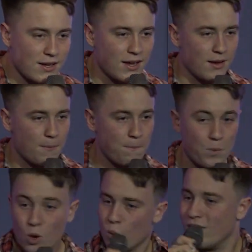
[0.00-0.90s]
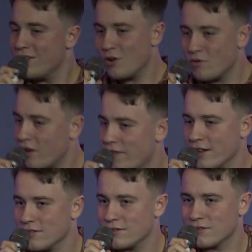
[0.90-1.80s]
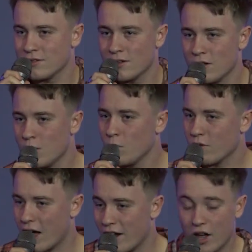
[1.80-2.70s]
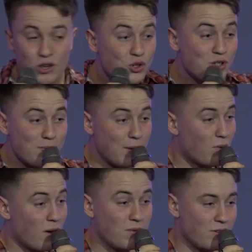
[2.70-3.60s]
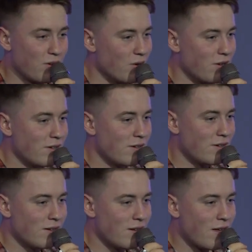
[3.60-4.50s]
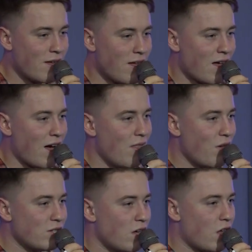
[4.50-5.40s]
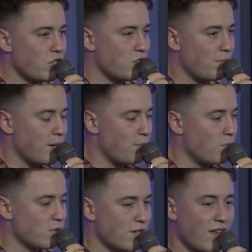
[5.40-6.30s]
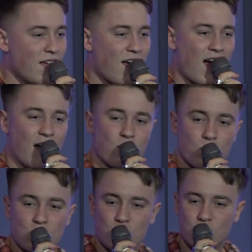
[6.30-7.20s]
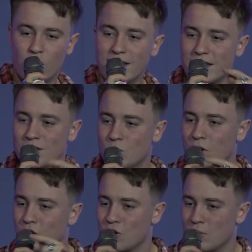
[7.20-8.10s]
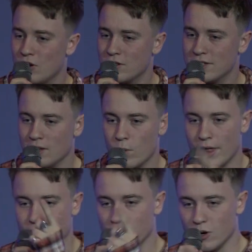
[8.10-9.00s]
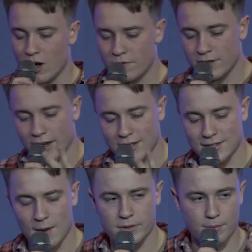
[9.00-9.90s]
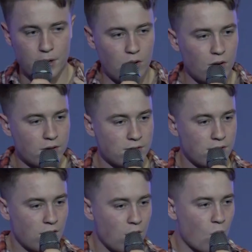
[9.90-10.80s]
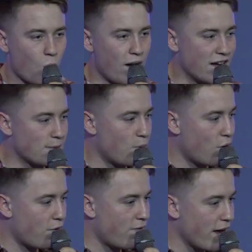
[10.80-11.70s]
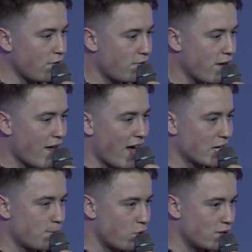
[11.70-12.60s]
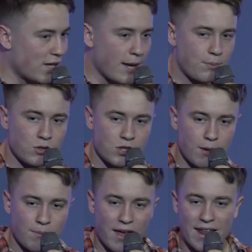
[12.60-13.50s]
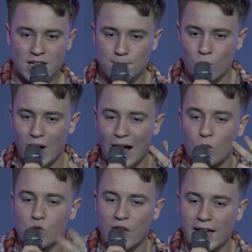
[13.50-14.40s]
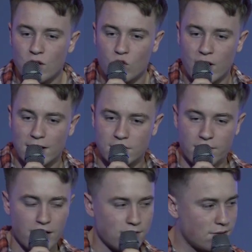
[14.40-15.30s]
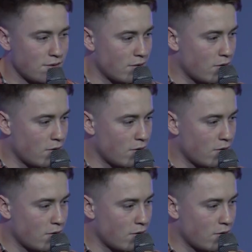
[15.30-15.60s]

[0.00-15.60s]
year, we've done all of our events, we've had hundreds of people come to know God, and those hundreds of people have gone straight into a community where they feel loved, accepted, belonged, where they explore faith, explore discipleship, and explore how they create an event?